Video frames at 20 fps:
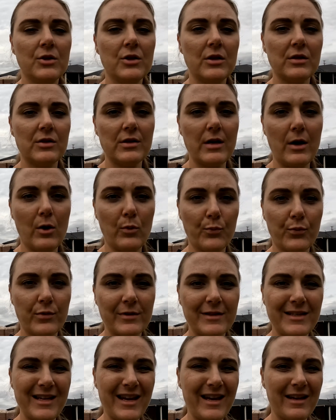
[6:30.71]
just to help
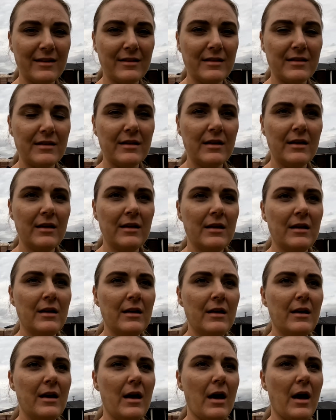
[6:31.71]
protect
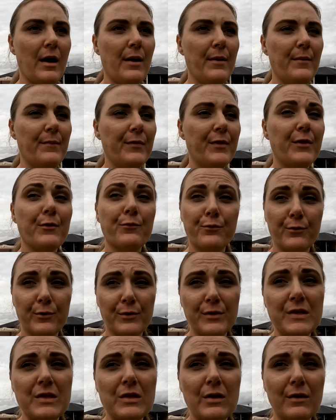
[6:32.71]
the
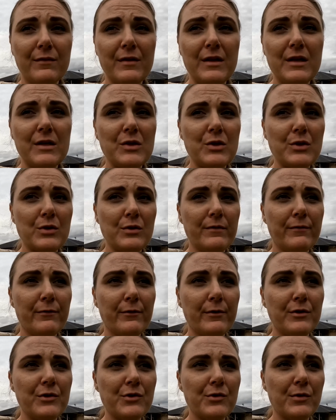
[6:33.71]
roots of these 2
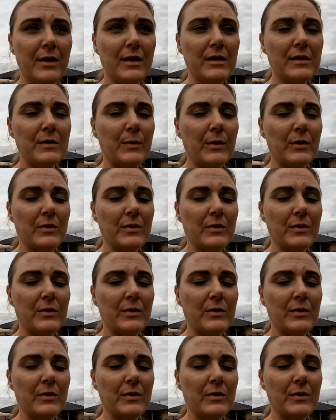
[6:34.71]
fruit trees,